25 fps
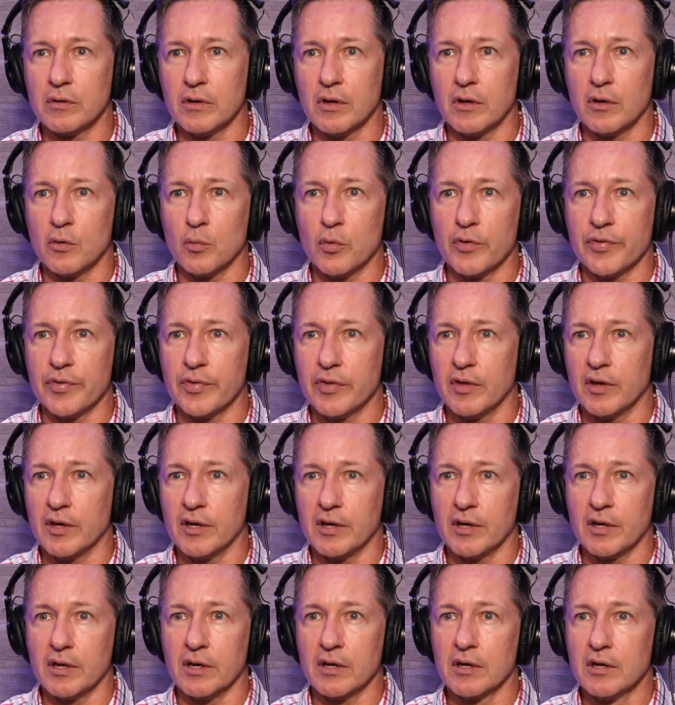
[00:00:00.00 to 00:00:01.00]

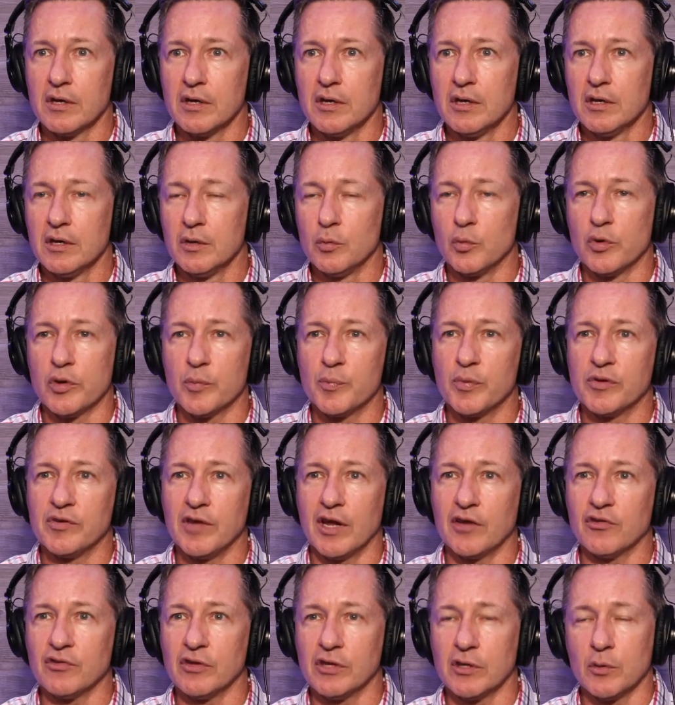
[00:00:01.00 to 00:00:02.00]
with
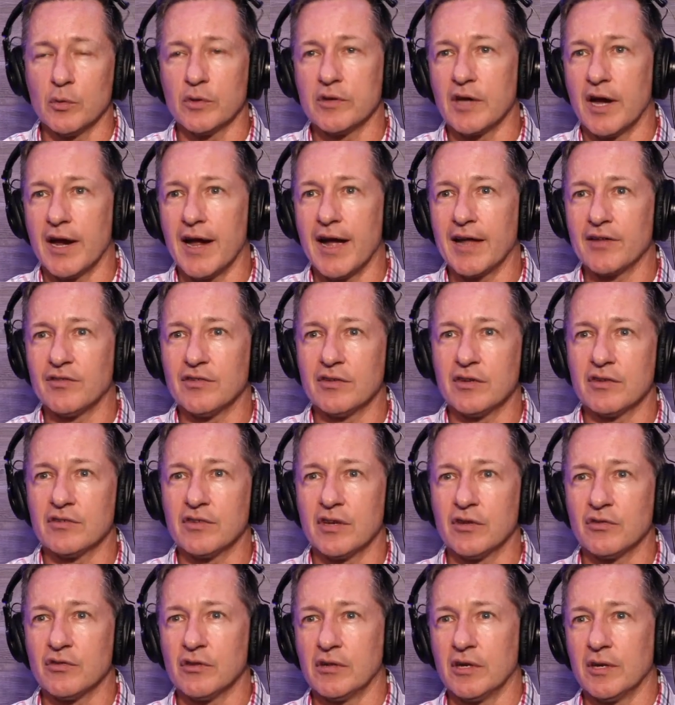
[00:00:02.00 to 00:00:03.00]
potentially with IATSE,
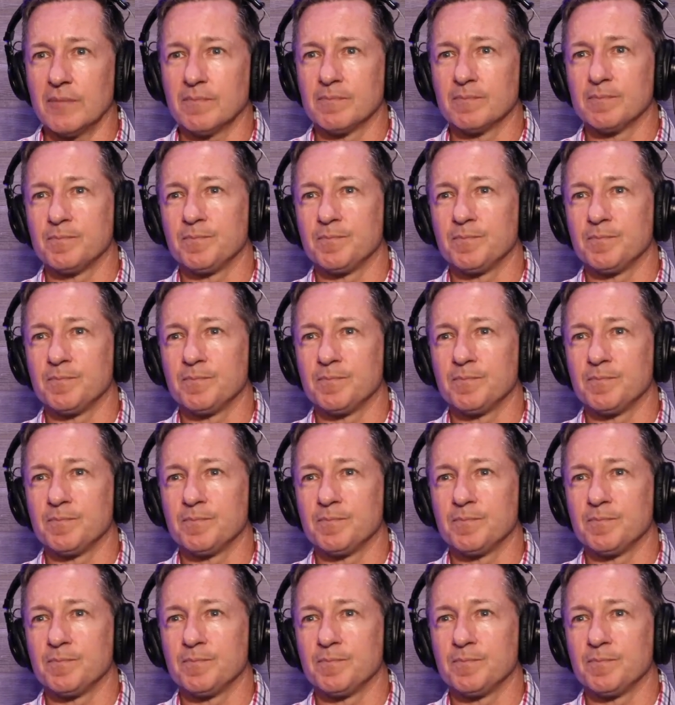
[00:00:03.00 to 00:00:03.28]
essentially.